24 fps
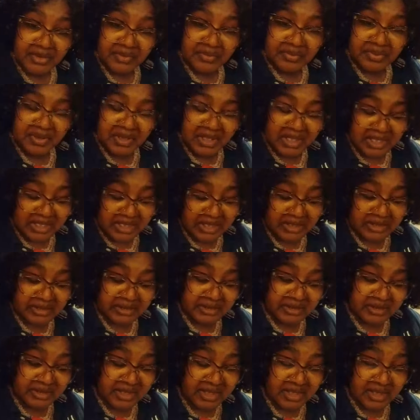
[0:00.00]
Playing the
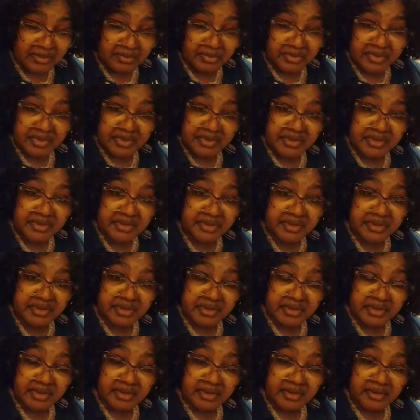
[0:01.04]

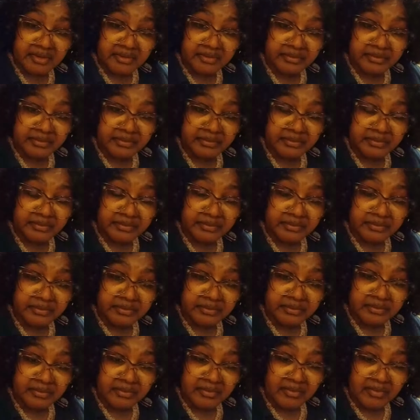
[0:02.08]
numbers
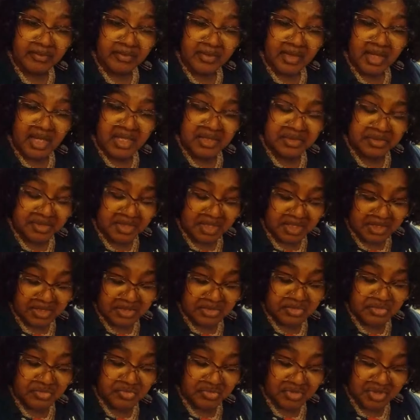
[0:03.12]
and
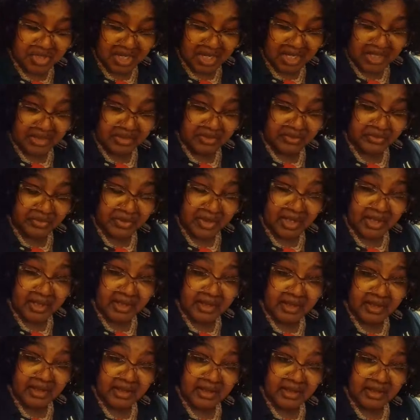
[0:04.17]
thinking you got it right.
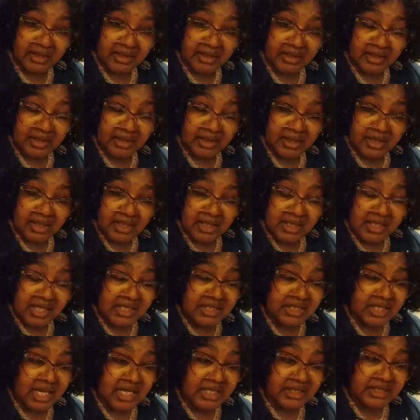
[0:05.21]

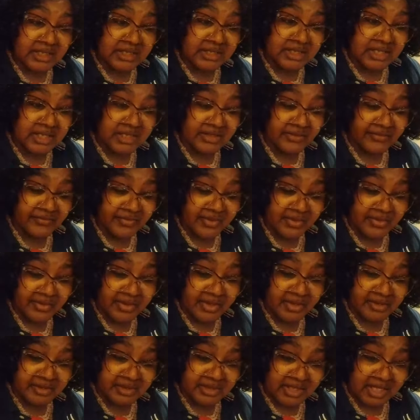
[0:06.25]
That's like they're saying the very
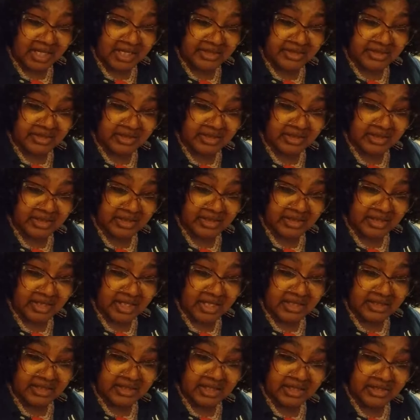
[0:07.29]
audacity to
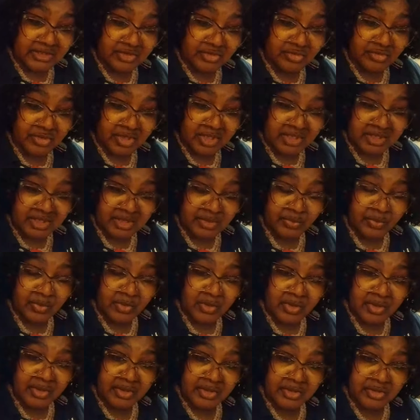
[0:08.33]
think that you that
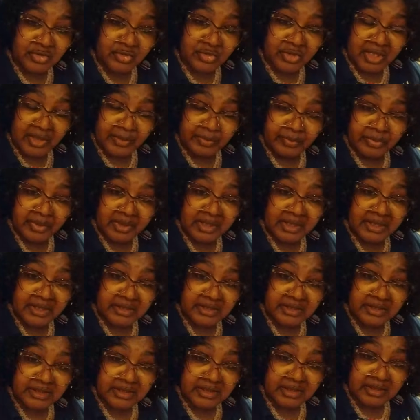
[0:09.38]
smart or you that
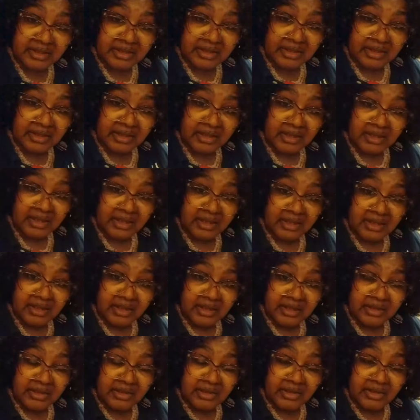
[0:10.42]
blessed.
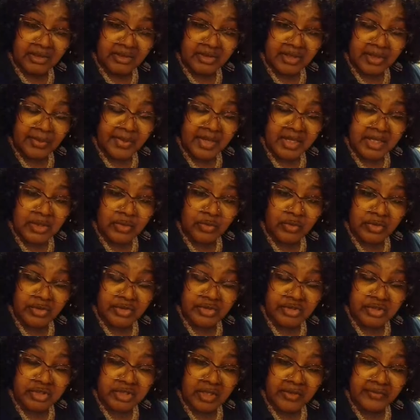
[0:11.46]
You know, they make you want to
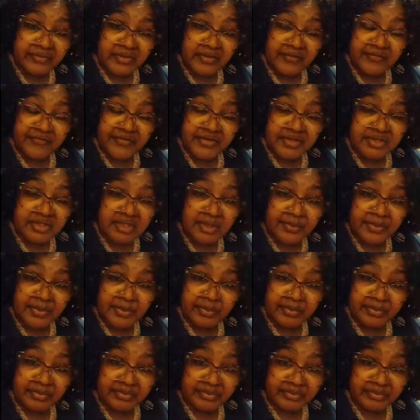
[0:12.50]
shove your fist up and,